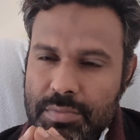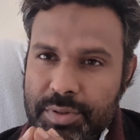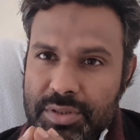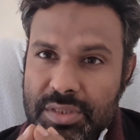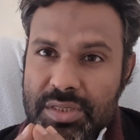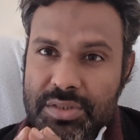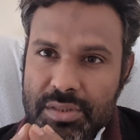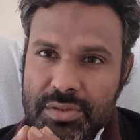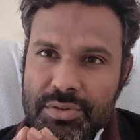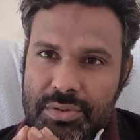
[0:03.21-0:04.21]

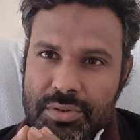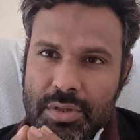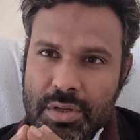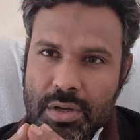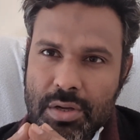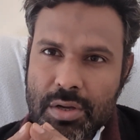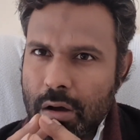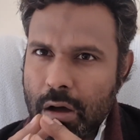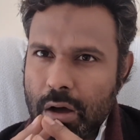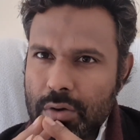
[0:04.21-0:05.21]
persistence
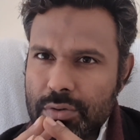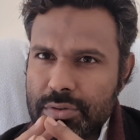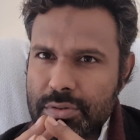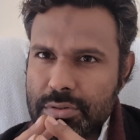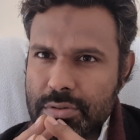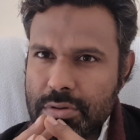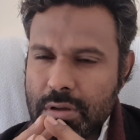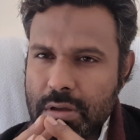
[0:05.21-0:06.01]
on